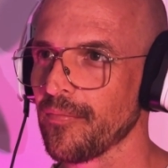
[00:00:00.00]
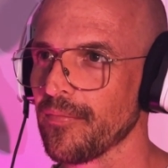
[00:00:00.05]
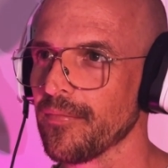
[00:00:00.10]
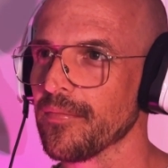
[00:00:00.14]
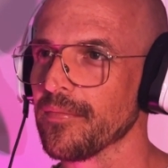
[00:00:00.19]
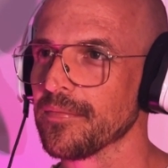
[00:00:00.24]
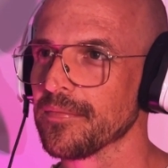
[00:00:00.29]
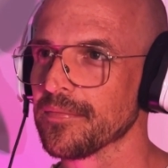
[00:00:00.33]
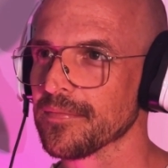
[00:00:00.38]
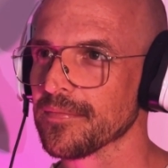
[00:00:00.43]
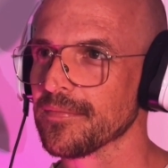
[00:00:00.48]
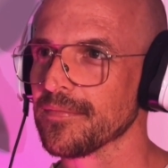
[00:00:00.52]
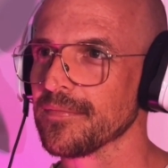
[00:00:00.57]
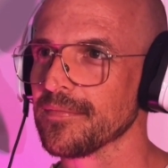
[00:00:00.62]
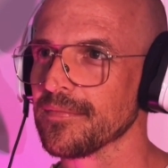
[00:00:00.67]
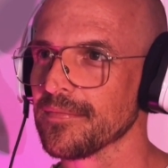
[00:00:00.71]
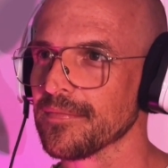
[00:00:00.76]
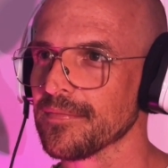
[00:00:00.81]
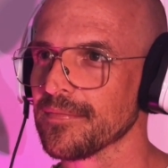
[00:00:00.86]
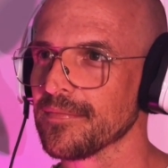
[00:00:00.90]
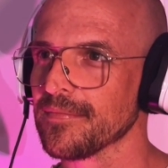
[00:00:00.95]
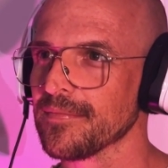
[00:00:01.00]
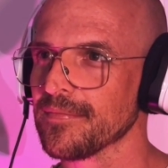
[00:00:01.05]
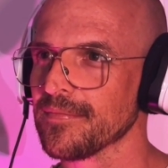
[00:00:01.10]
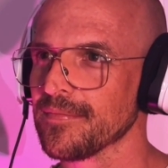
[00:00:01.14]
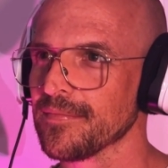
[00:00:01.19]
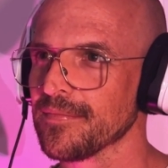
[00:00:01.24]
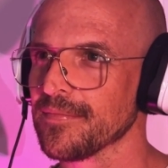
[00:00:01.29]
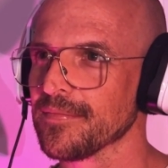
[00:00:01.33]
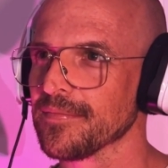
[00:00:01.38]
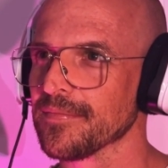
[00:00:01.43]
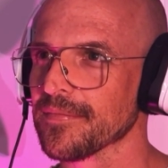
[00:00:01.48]

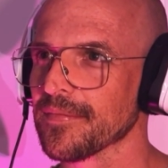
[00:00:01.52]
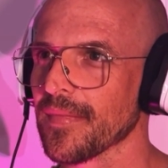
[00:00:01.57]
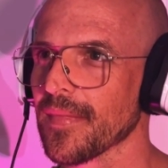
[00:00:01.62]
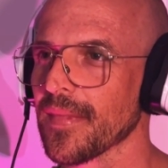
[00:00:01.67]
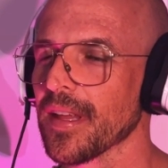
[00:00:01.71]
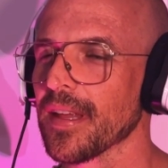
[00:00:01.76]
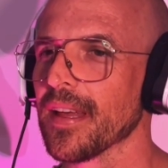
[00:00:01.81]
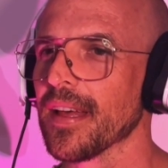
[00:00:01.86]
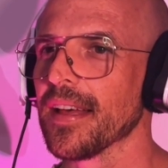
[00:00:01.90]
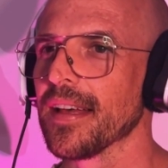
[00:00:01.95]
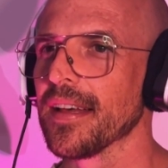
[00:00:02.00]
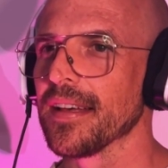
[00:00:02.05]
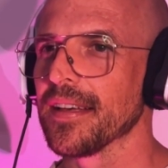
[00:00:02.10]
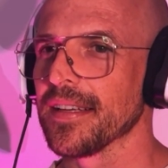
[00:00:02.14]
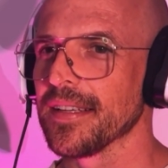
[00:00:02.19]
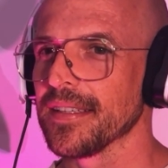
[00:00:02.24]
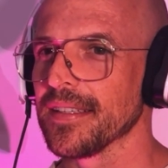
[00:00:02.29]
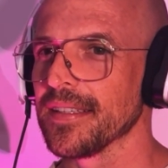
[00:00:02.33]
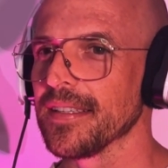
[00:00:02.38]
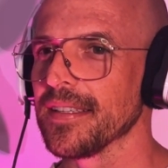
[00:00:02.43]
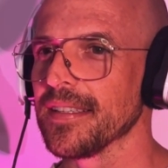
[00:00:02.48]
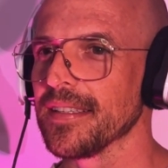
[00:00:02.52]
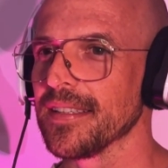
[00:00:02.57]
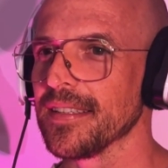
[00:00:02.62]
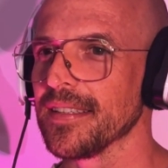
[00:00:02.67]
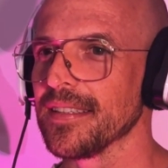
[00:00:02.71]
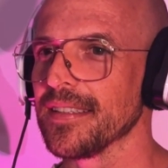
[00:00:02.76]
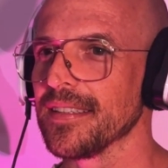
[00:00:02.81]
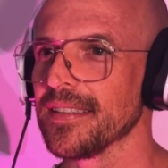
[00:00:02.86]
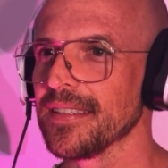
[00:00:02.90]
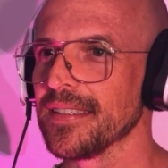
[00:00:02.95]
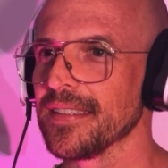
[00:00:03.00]

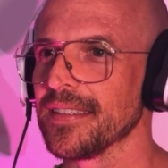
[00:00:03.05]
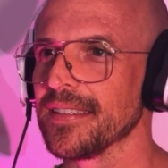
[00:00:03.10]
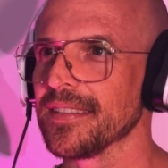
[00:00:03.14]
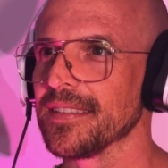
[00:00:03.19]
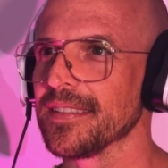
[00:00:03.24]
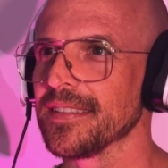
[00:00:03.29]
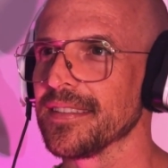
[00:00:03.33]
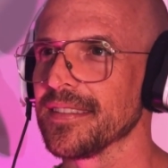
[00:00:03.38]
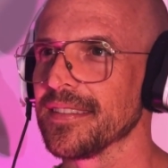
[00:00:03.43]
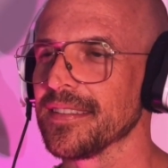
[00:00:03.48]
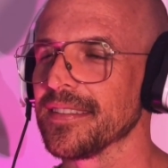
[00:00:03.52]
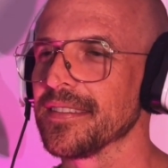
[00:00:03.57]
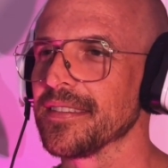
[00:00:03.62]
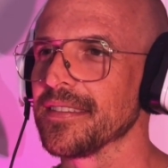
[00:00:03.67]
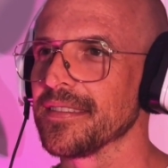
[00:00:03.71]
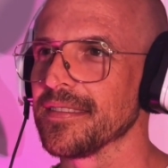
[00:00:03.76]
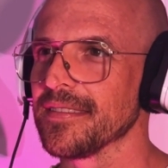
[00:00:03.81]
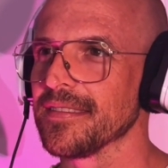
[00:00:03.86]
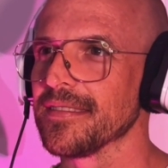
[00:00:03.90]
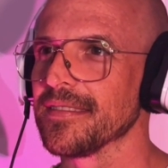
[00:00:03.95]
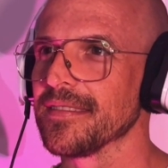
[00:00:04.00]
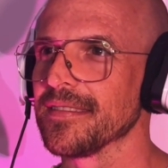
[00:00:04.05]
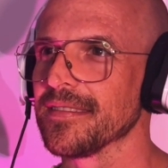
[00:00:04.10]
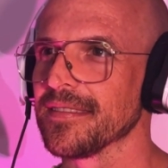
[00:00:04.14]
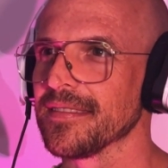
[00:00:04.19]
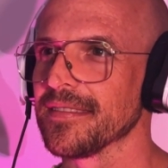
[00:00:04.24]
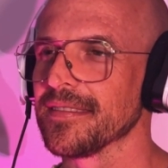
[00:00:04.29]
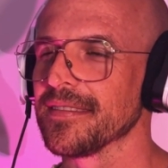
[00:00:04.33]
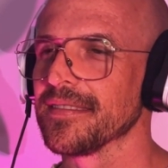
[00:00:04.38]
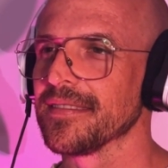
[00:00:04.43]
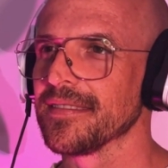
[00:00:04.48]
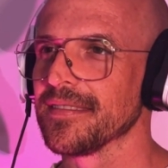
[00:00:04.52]

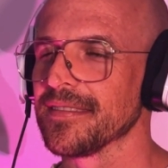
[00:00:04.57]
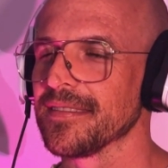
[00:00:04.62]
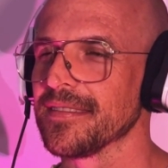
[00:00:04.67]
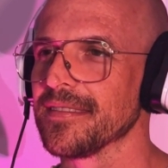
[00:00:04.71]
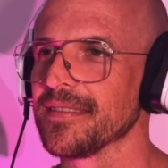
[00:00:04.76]
This person isn't speaking.